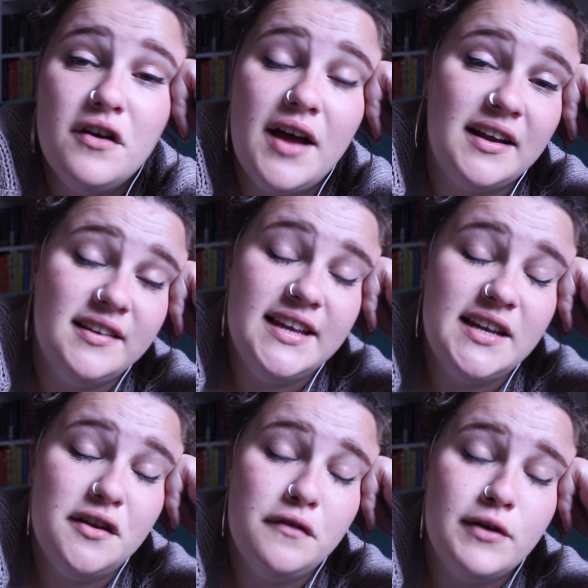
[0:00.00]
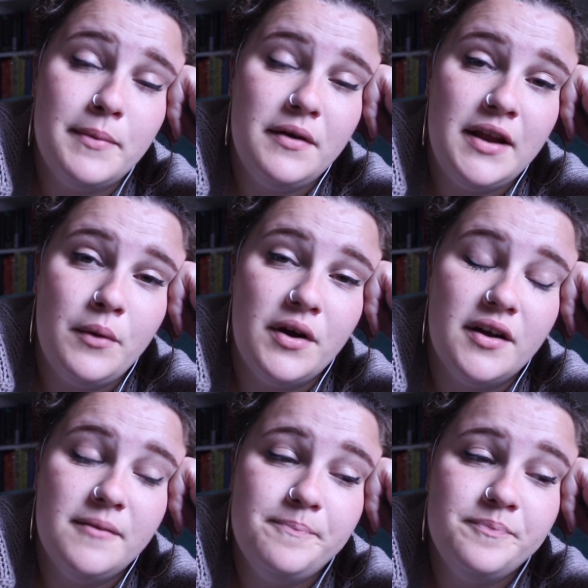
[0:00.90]
and clean for about an hour
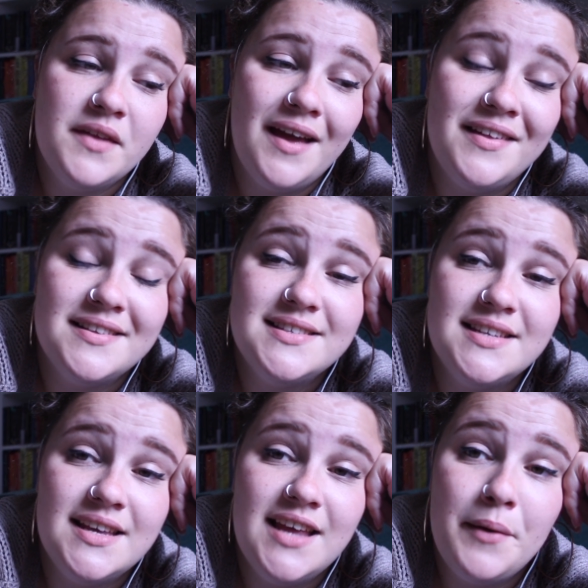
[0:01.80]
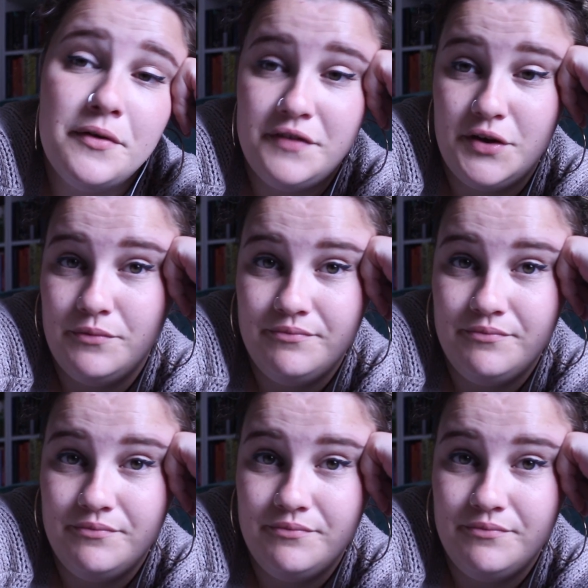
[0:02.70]
and then see how I feel.